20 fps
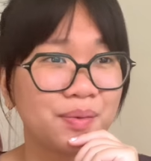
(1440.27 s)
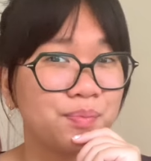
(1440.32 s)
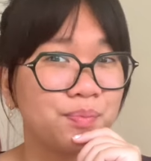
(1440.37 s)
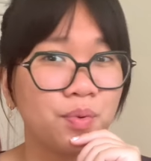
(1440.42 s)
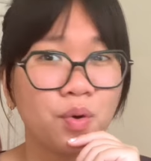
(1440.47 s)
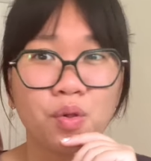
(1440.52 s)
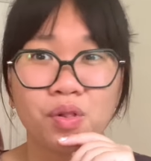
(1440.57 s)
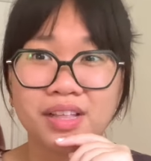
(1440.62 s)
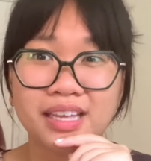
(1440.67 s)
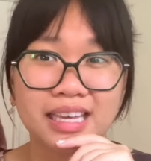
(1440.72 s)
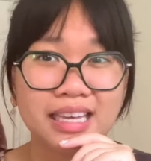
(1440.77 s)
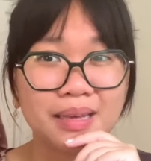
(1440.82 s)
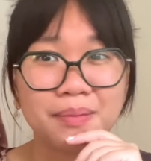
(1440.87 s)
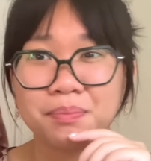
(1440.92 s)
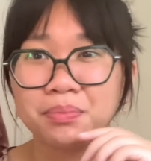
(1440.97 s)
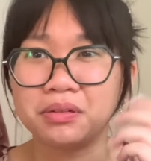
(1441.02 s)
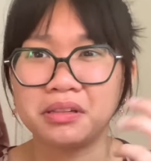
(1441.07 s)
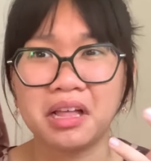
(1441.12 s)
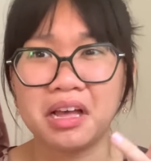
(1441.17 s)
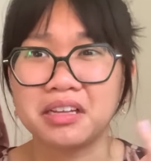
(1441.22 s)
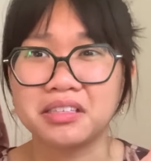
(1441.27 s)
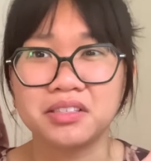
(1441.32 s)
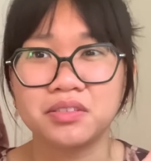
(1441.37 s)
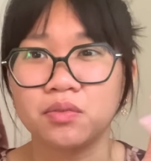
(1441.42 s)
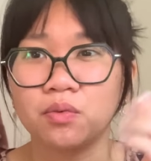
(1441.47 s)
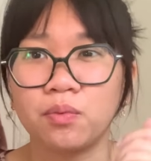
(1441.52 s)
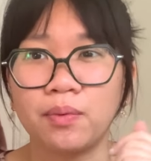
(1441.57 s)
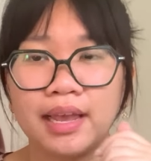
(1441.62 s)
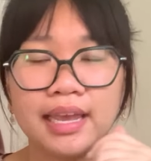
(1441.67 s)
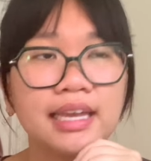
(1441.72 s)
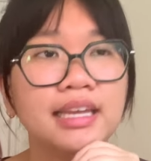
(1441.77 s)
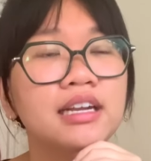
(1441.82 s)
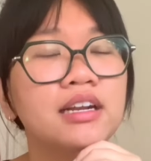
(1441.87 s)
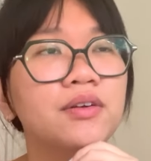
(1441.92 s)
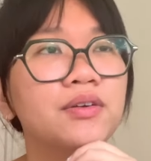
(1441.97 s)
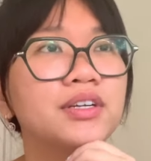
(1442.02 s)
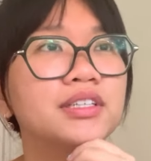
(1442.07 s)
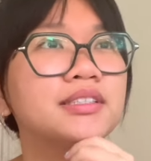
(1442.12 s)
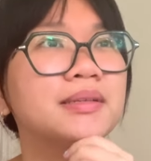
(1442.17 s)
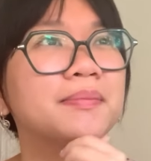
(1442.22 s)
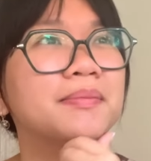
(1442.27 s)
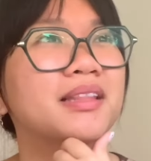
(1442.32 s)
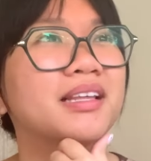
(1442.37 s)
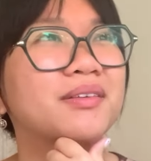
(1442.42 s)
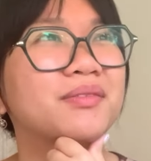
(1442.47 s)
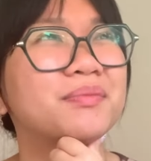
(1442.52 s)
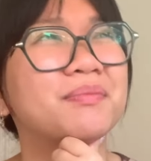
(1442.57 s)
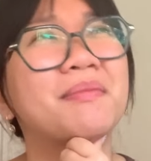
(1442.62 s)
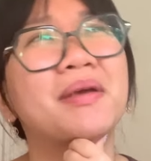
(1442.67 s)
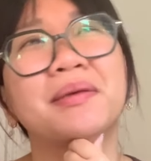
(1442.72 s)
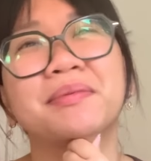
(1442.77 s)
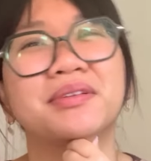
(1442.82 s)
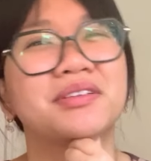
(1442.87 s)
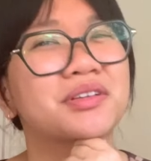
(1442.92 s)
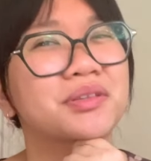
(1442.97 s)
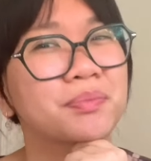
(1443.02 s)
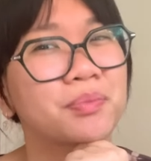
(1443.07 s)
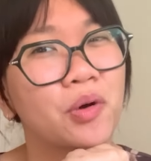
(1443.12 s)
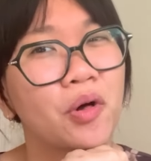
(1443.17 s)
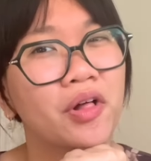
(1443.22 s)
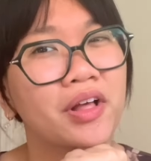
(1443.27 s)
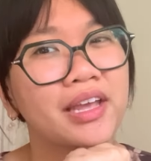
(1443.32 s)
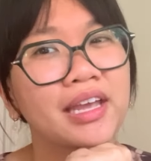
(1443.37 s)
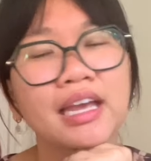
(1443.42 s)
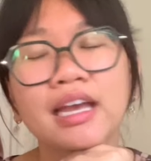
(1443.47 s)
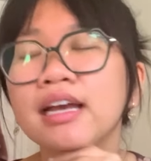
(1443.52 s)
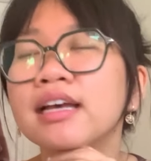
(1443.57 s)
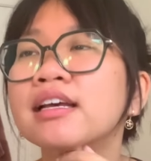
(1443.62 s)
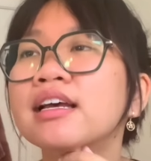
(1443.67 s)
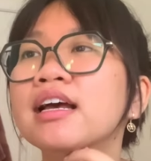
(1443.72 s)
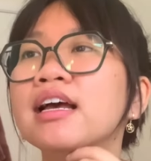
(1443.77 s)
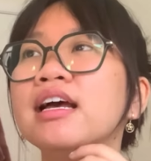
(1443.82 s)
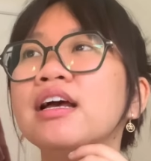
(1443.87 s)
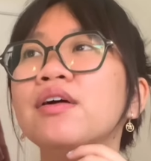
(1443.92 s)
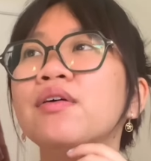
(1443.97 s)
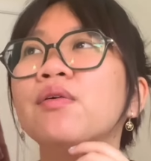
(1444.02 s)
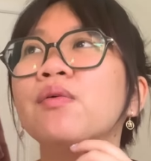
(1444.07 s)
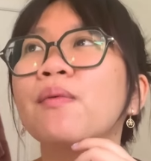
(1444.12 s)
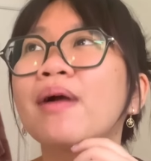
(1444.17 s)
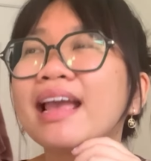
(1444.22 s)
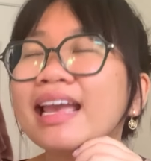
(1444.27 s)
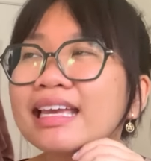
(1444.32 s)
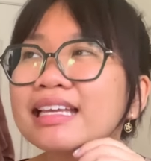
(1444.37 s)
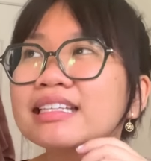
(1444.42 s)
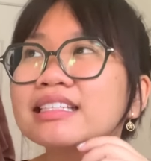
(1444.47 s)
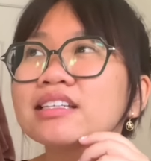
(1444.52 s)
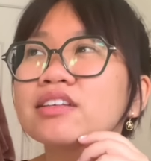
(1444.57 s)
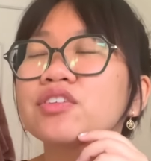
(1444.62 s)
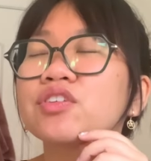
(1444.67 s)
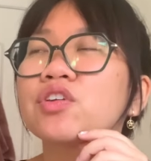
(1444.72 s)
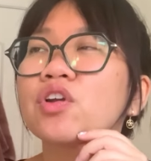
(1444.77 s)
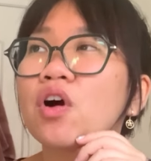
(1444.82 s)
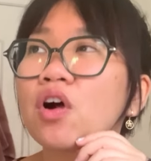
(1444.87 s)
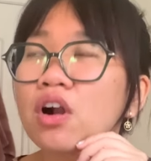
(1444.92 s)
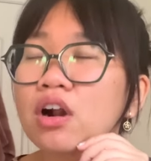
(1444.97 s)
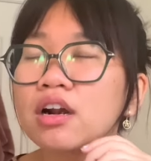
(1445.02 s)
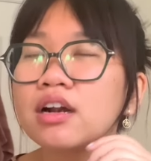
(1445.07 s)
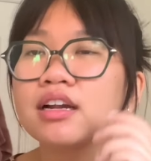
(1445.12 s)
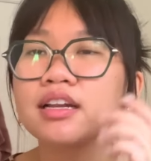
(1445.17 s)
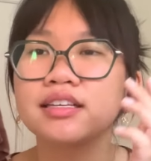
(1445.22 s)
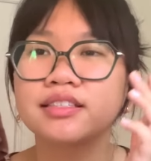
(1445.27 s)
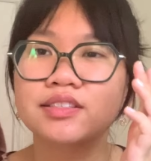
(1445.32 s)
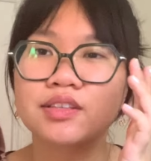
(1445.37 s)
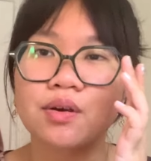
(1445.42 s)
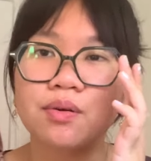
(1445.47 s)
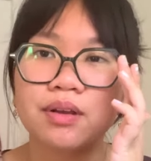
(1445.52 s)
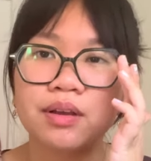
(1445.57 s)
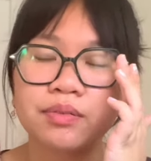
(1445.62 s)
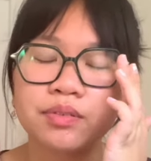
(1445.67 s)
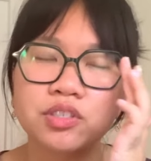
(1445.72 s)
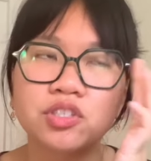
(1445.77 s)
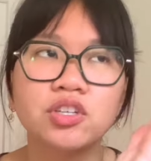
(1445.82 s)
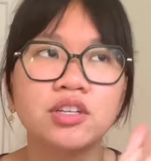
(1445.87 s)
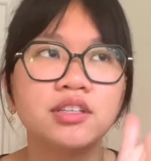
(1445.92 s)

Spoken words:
bulky plus weight, or something, or maybe just bulky weight yarn. So it was